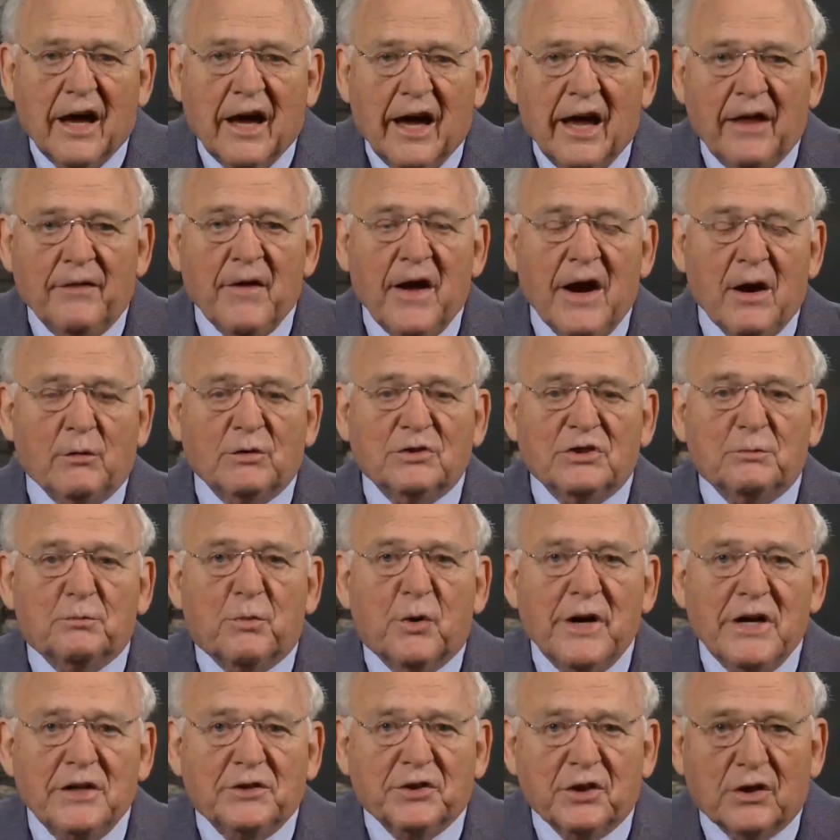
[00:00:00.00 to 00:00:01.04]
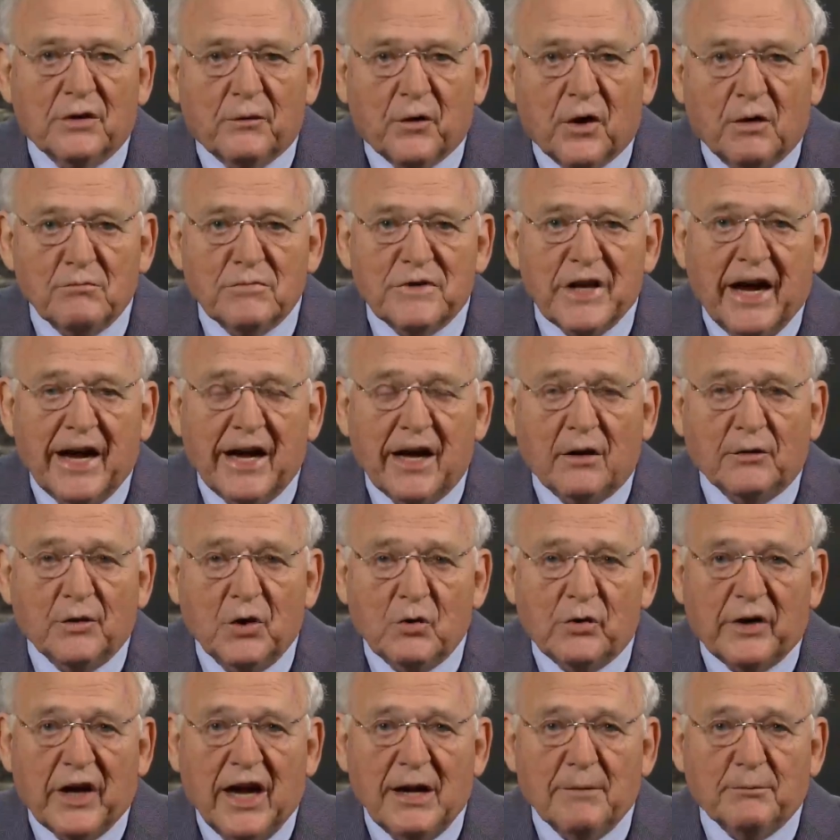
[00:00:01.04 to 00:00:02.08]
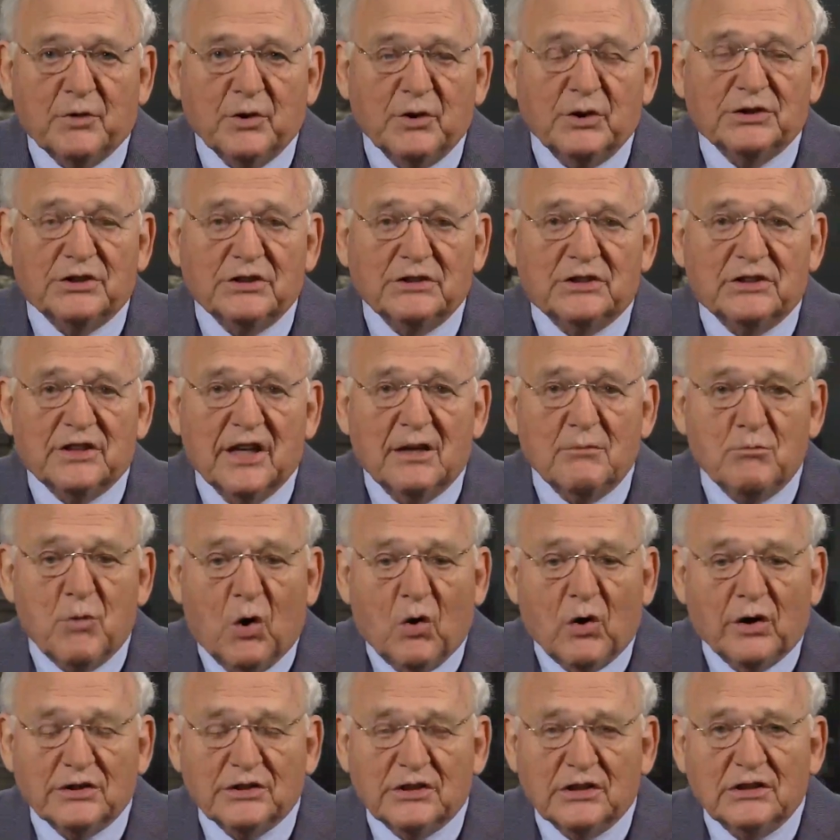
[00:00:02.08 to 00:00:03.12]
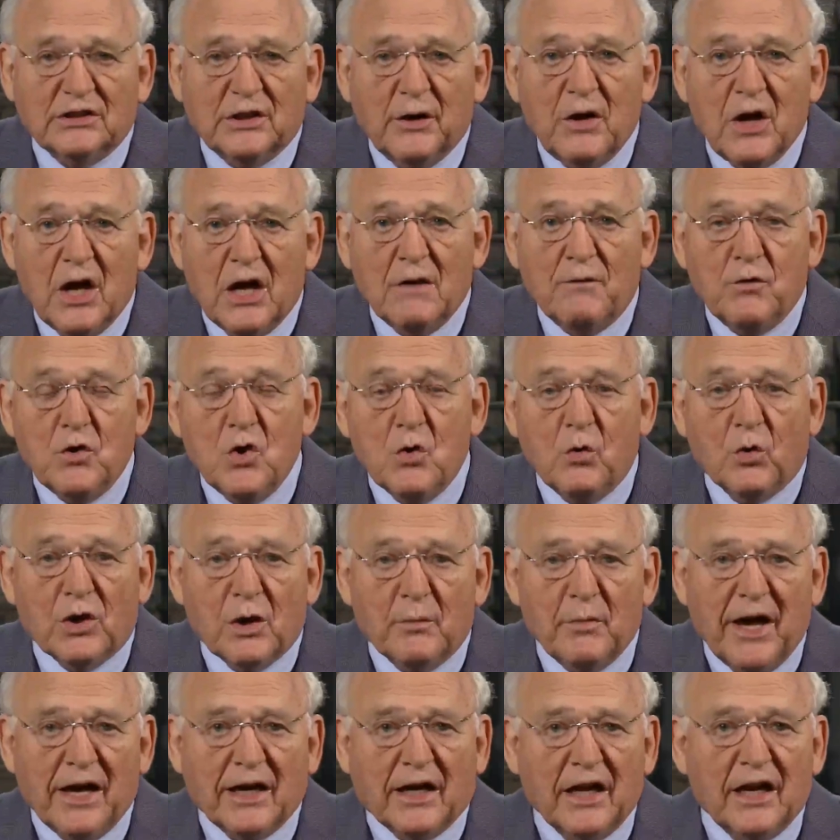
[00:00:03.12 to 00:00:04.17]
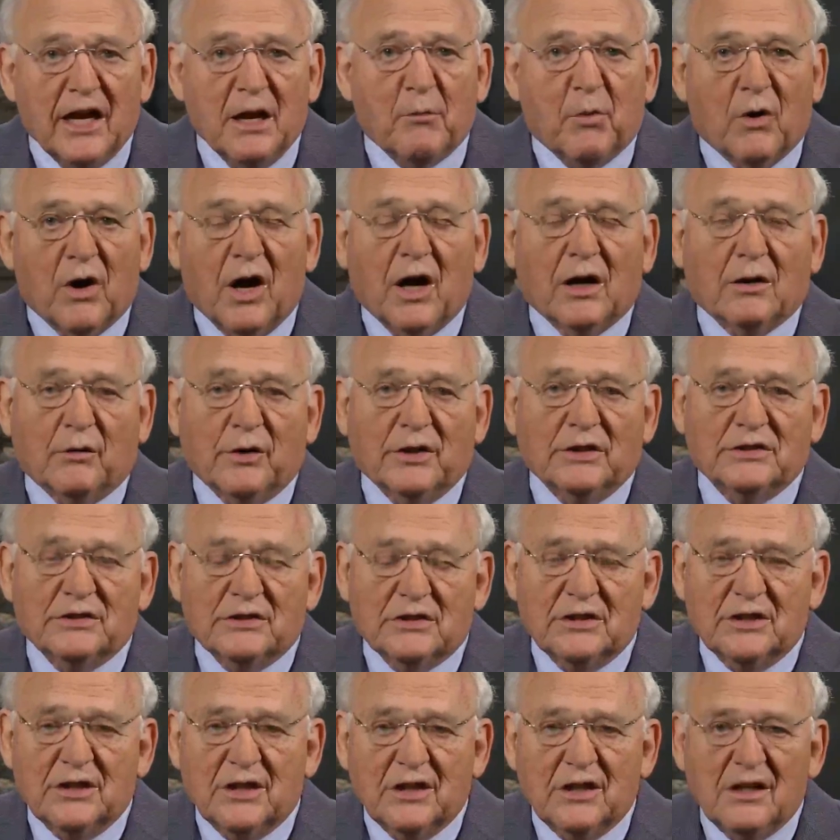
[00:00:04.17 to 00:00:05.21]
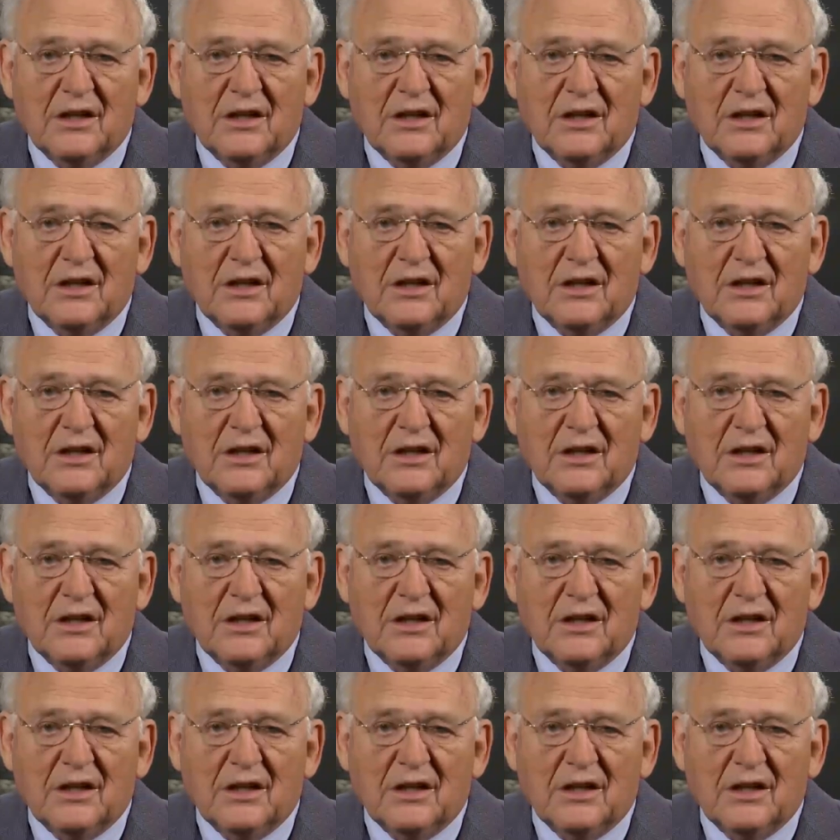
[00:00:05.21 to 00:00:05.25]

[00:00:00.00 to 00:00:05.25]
And there was a preacher from town who came to us and said, Boys, if you want to make any progress,